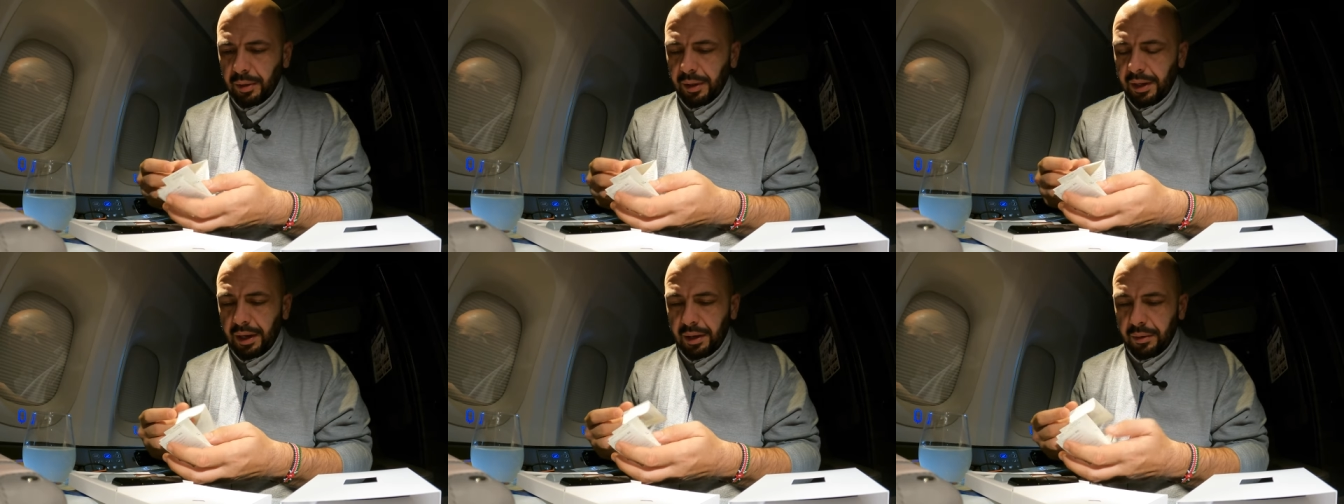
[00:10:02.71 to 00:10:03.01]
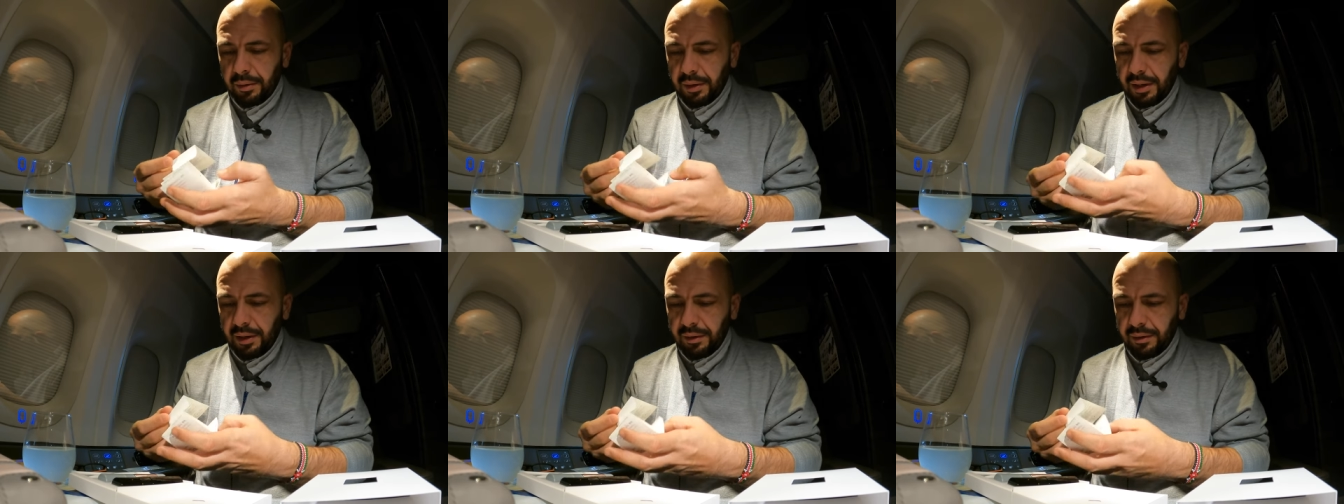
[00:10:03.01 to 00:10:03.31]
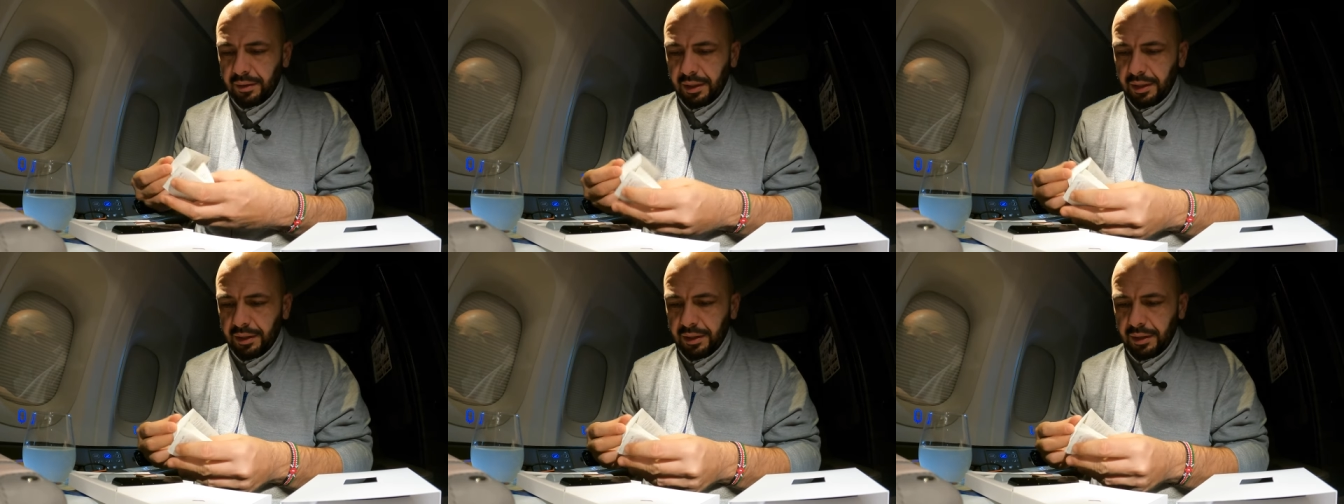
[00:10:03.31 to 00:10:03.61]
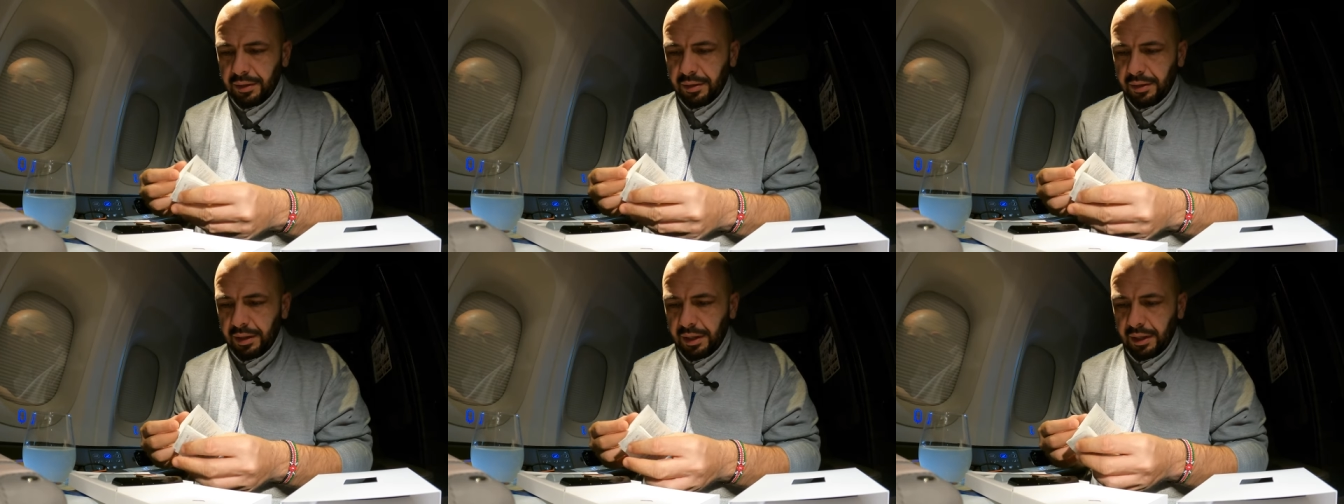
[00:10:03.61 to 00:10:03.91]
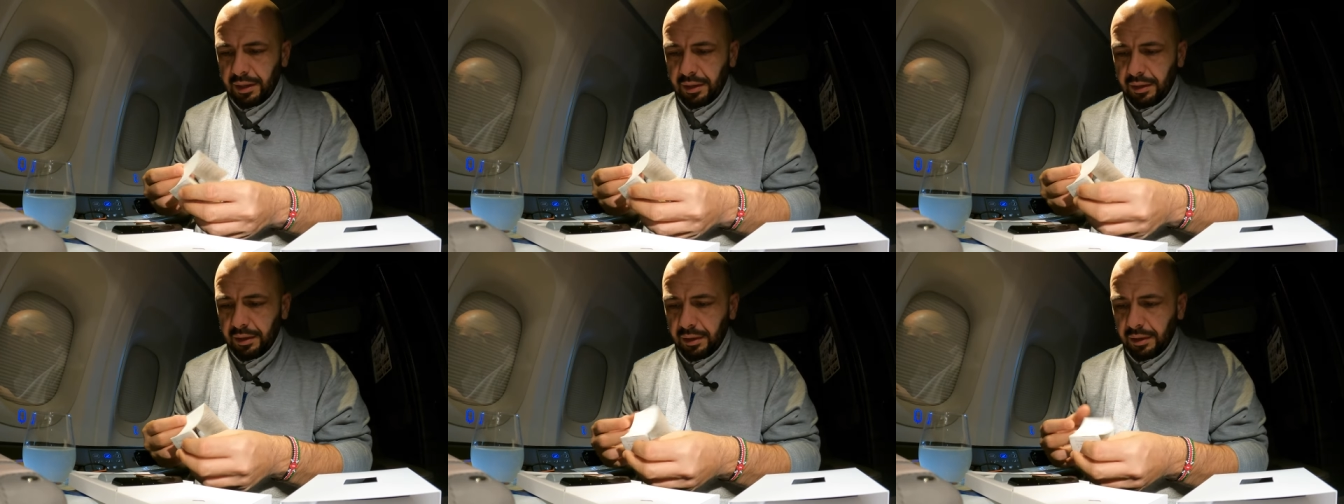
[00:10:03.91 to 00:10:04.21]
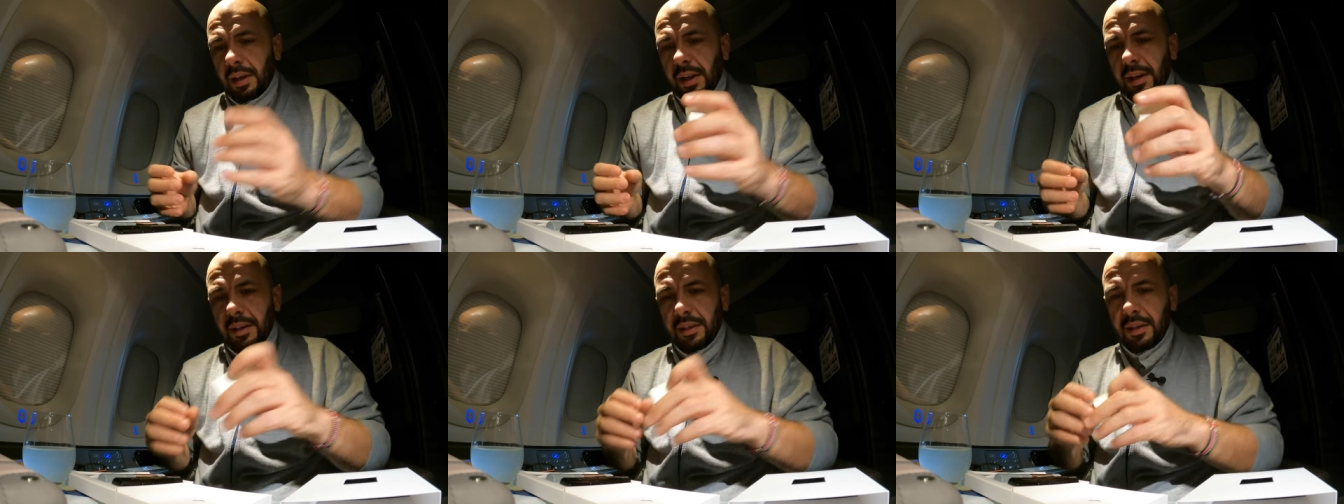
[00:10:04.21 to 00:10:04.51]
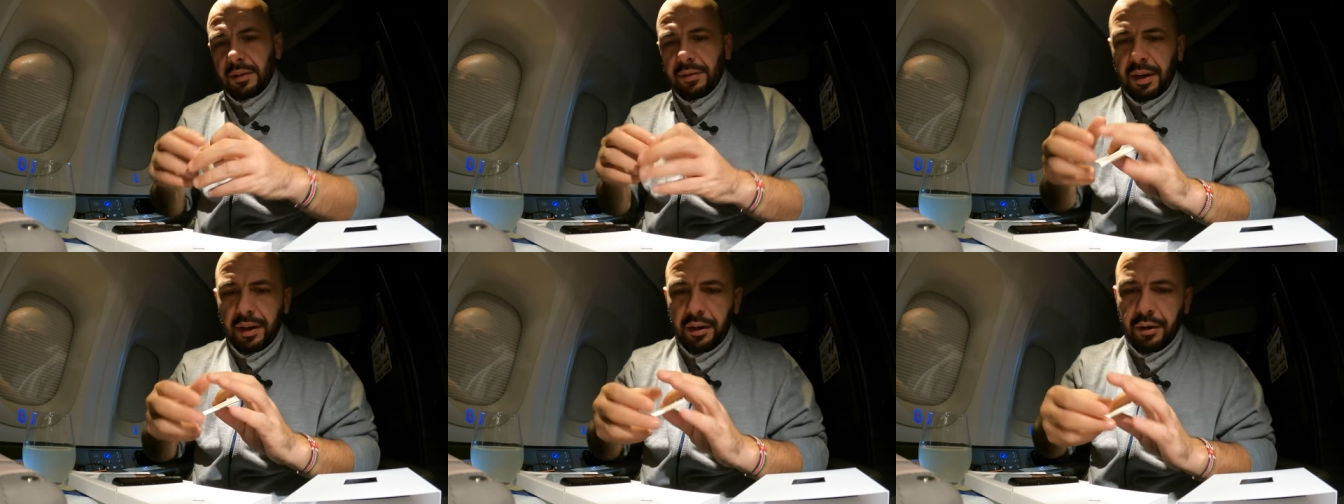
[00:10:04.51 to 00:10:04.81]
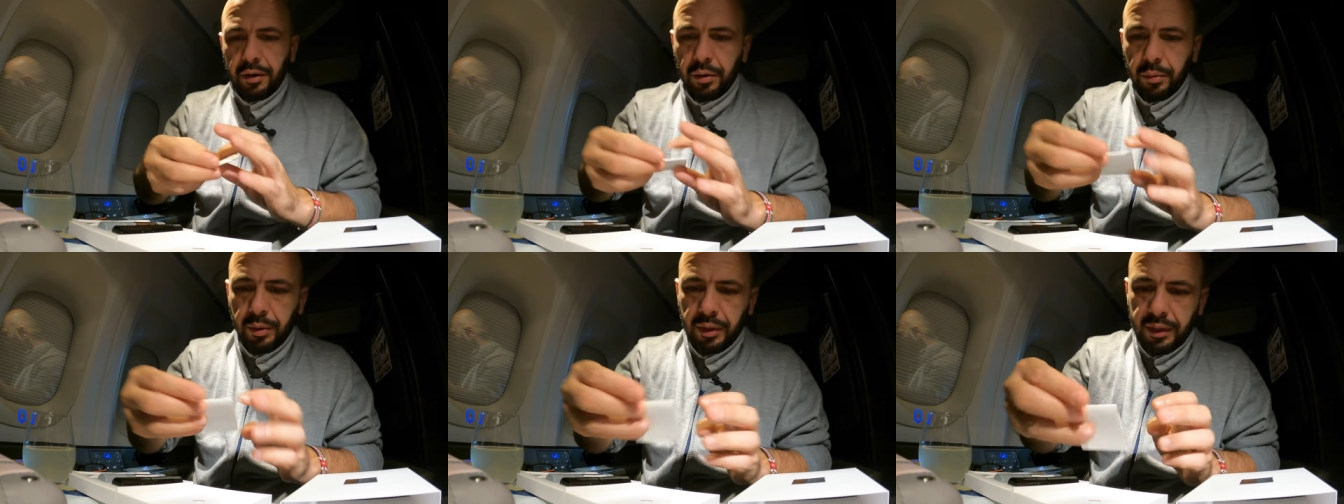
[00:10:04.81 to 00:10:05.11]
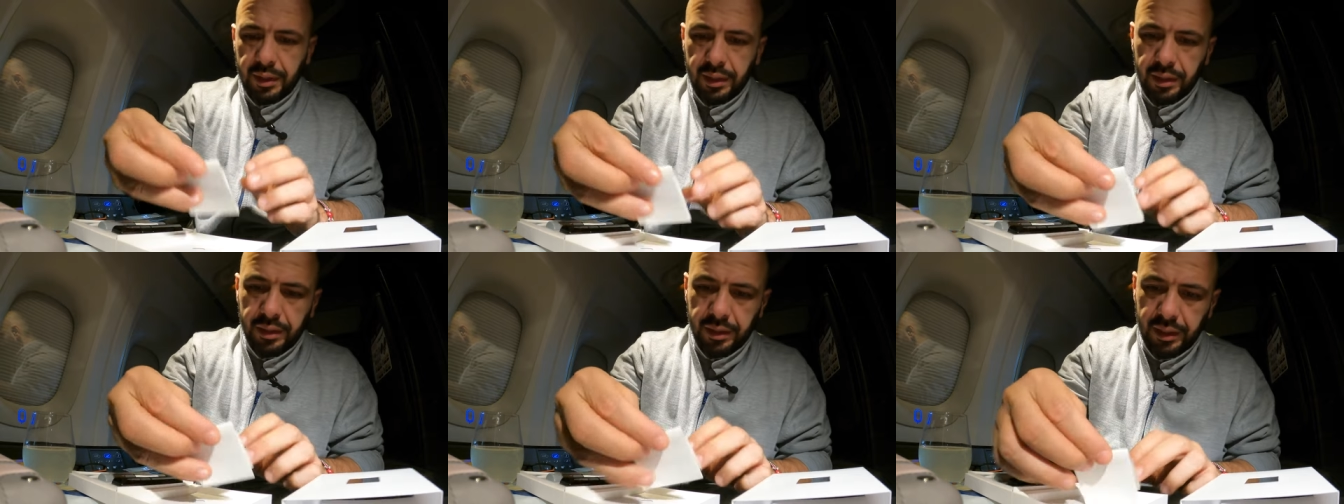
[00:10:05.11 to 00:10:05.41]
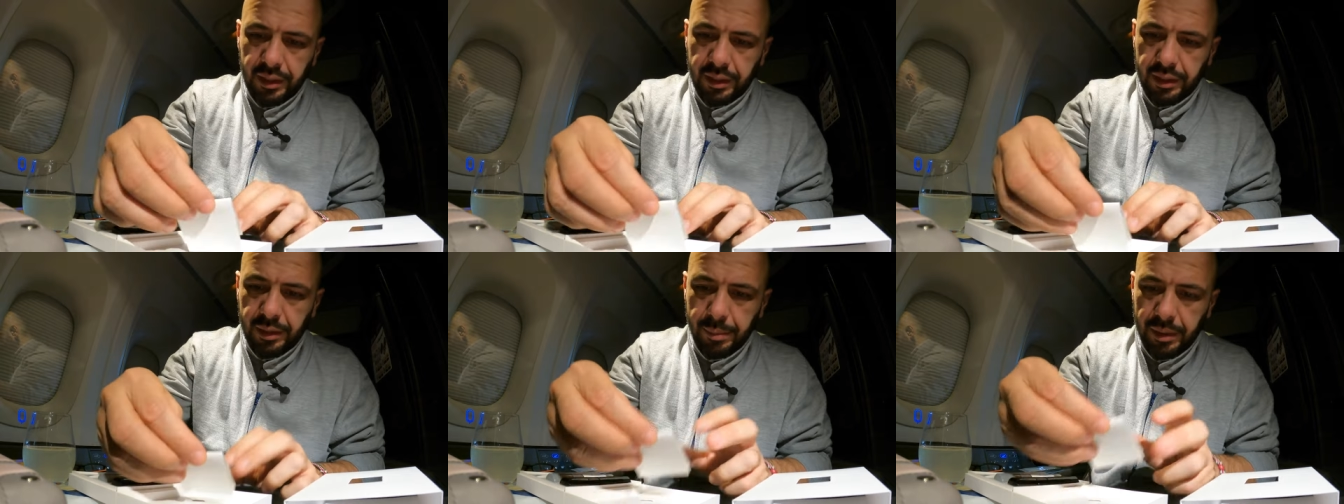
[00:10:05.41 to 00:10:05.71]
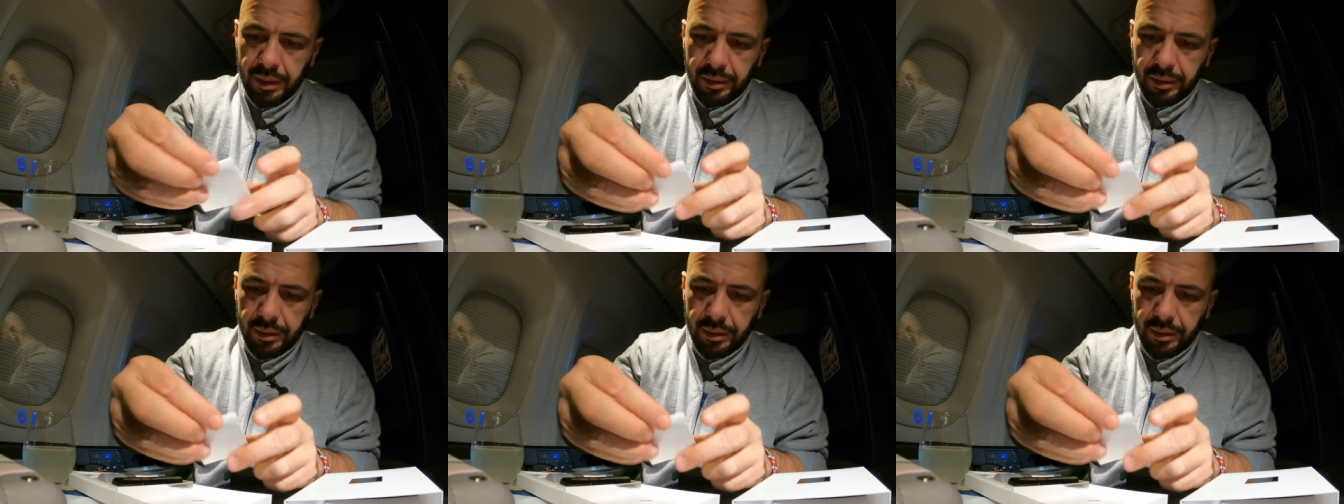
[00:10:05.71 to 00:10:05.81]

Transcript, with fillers: Okay, whatever, let's just try it. Like as if I know what this shit is